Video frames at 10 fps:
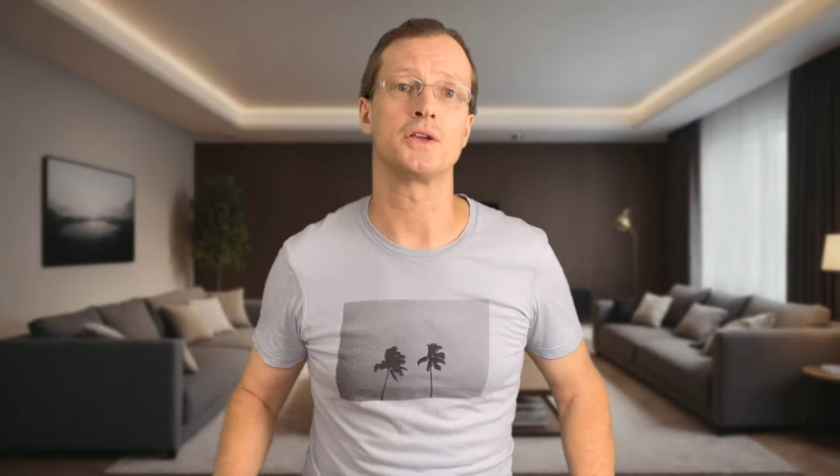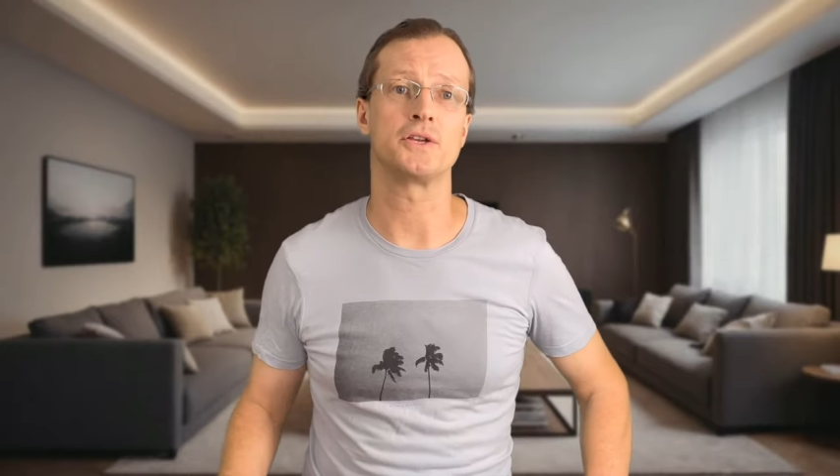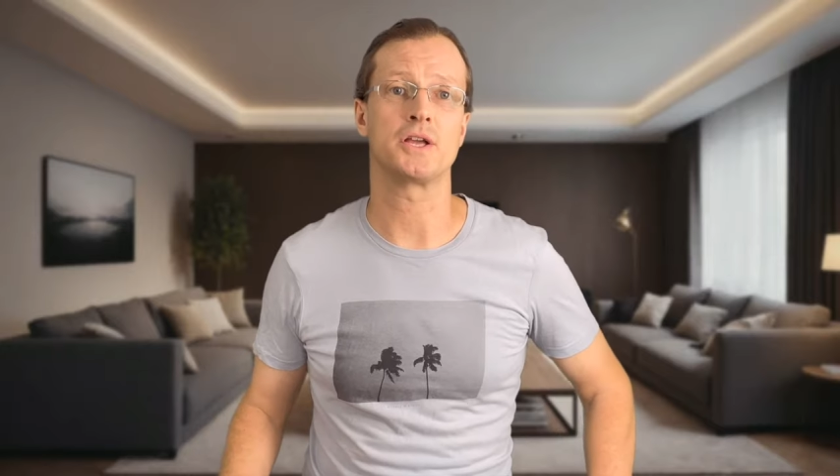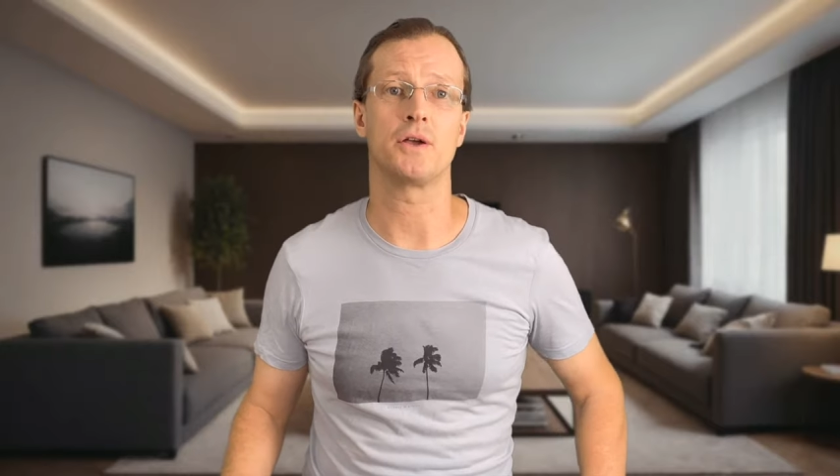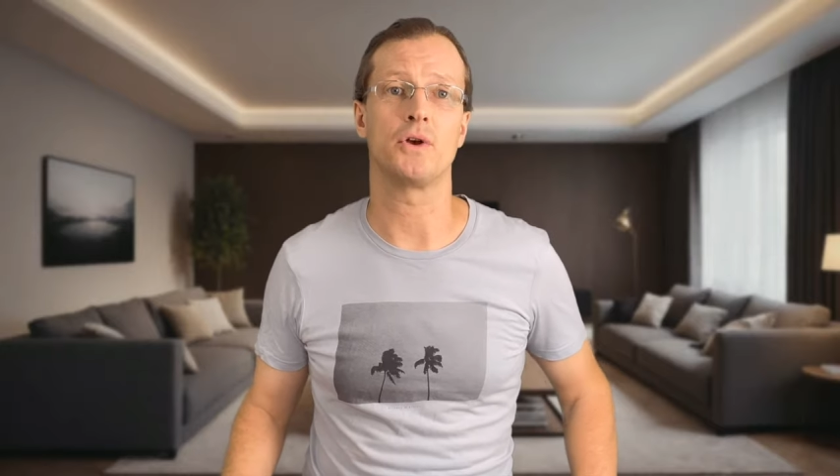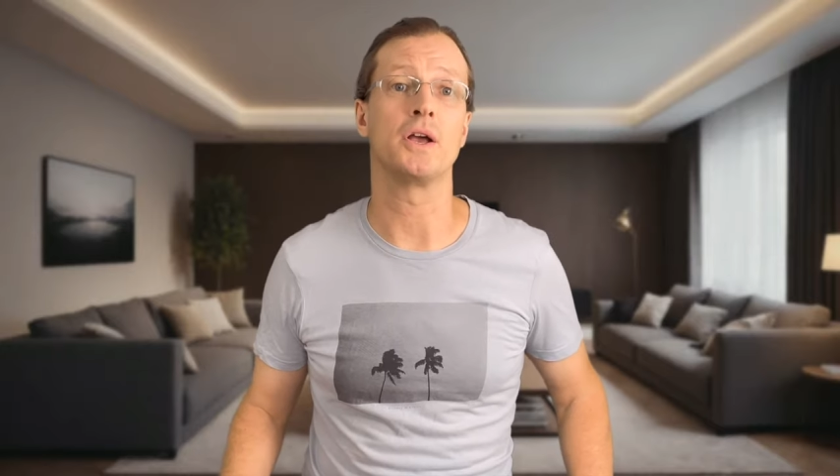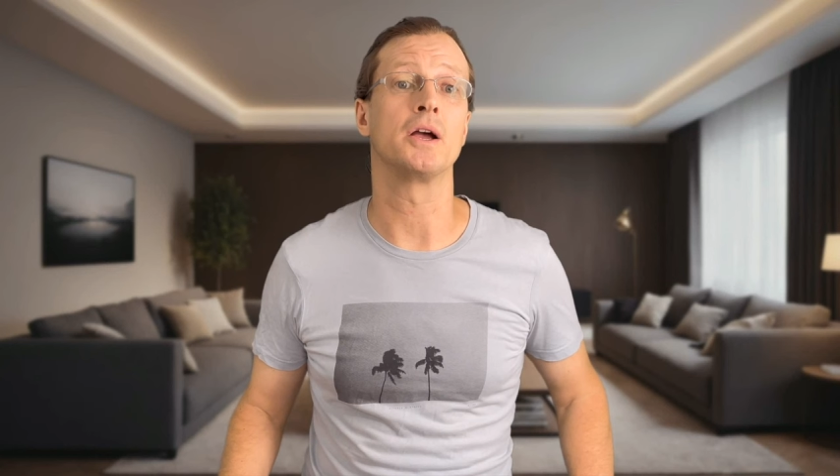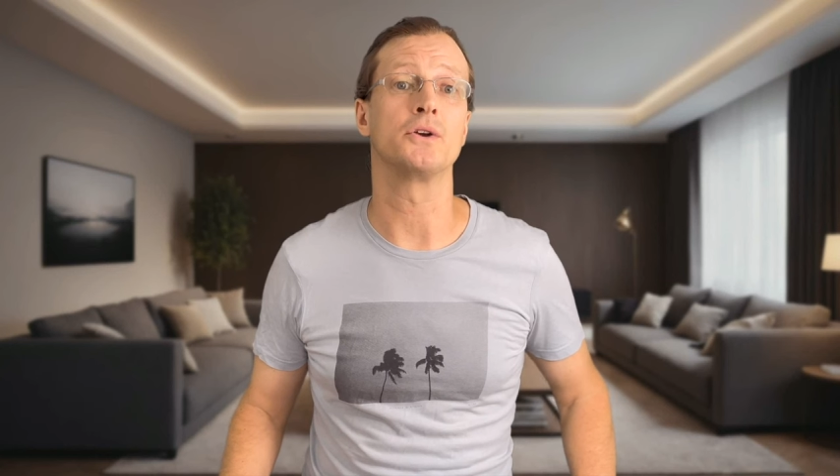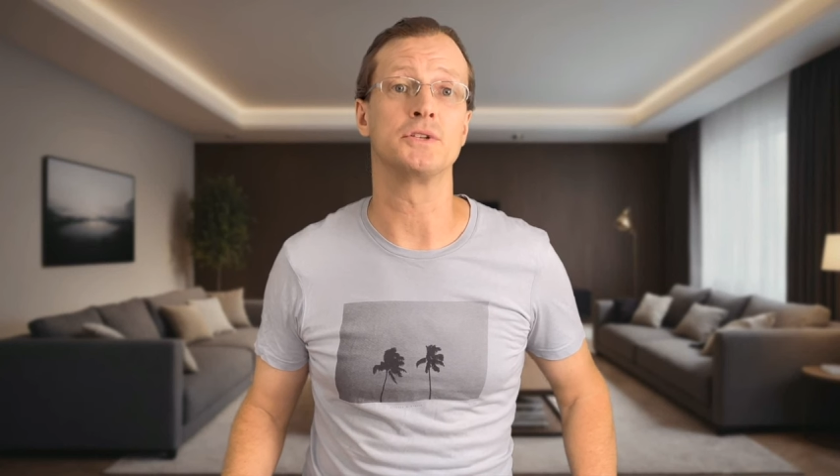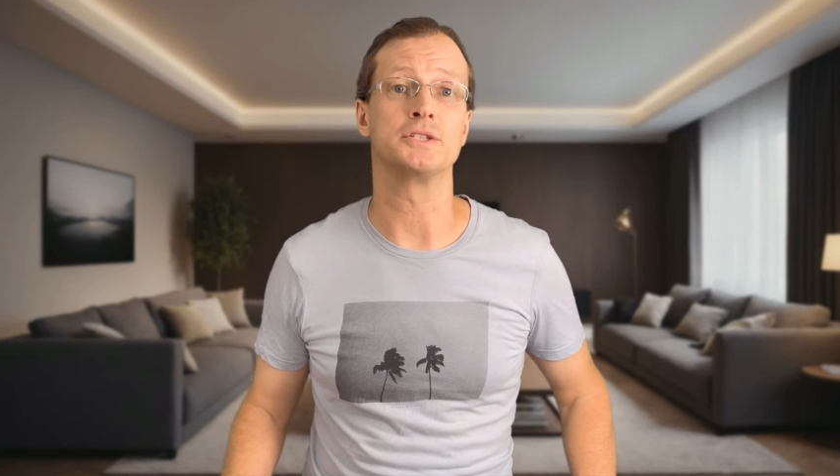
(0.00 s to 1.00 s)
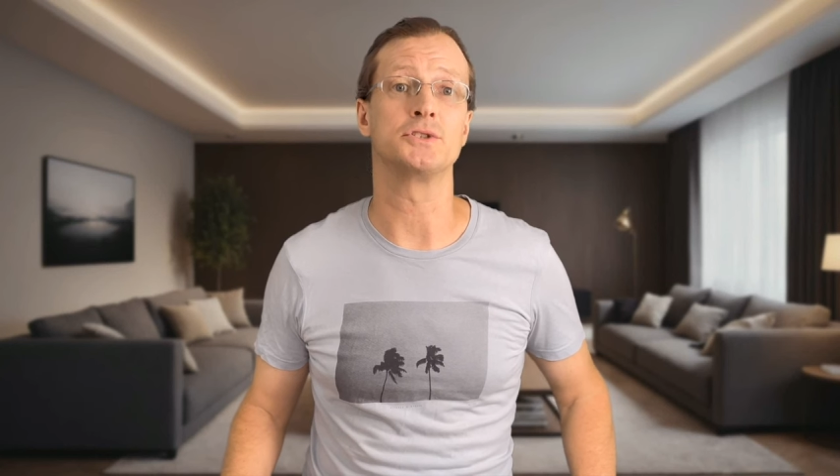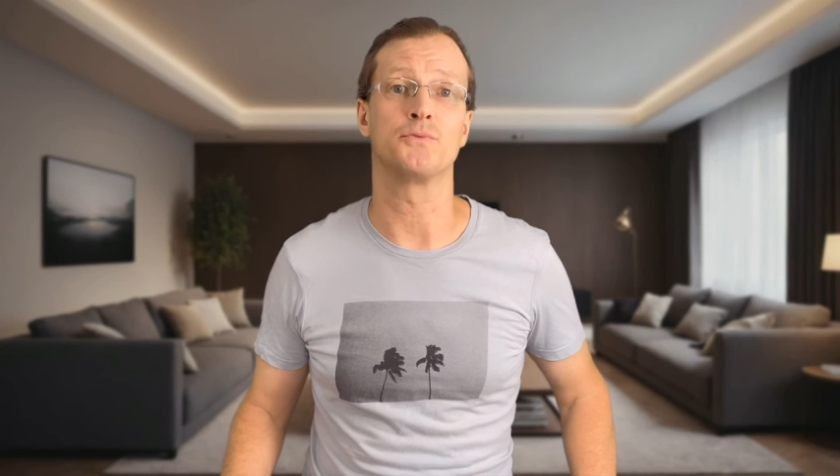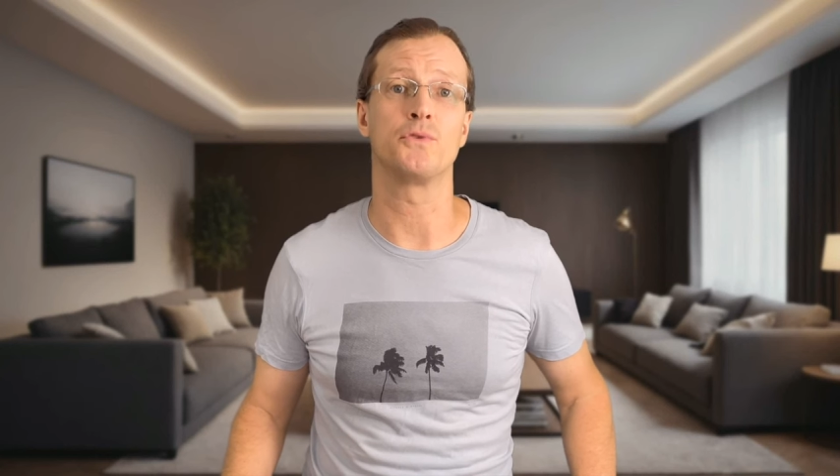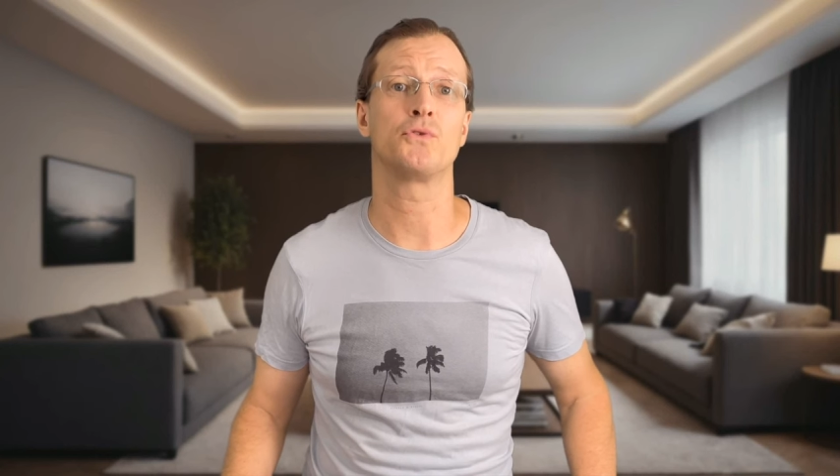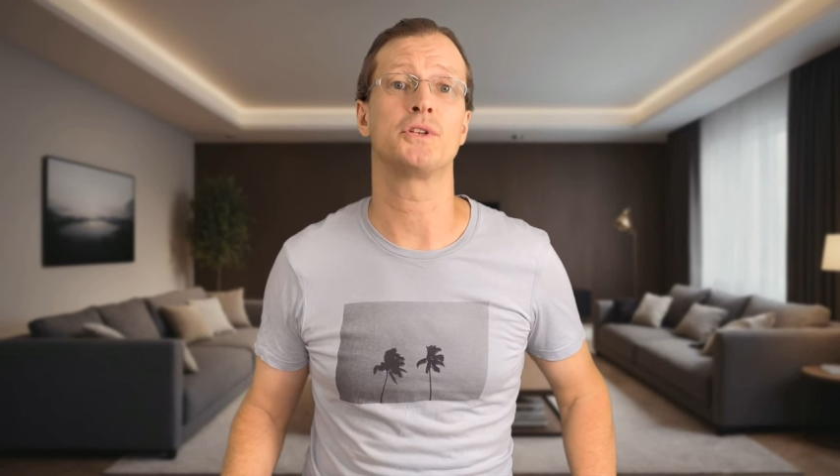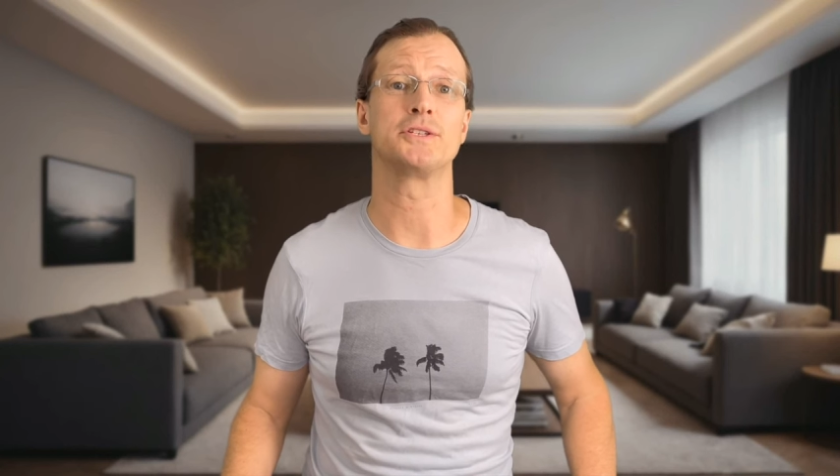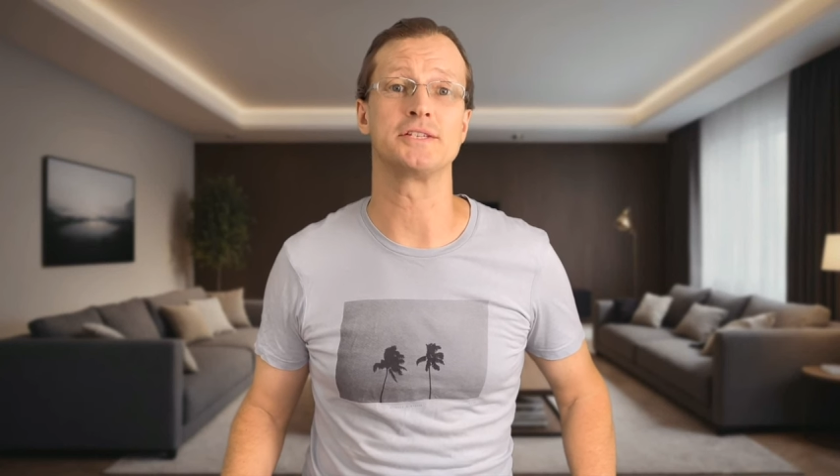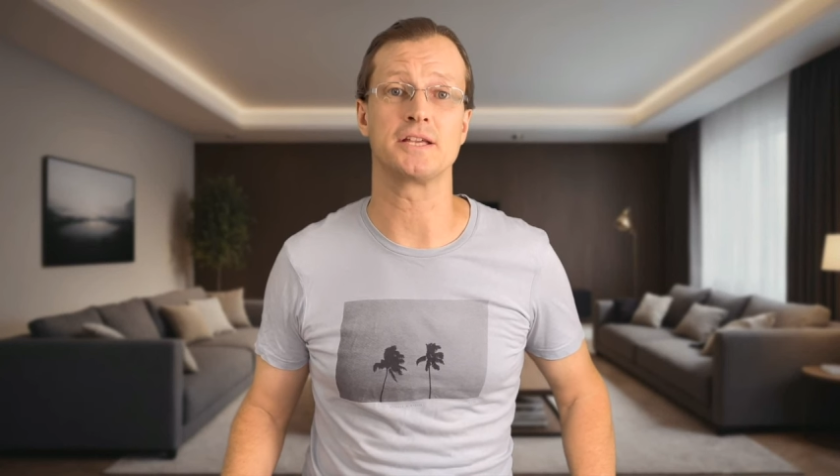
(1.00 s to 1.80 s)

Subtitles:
Now, let's focus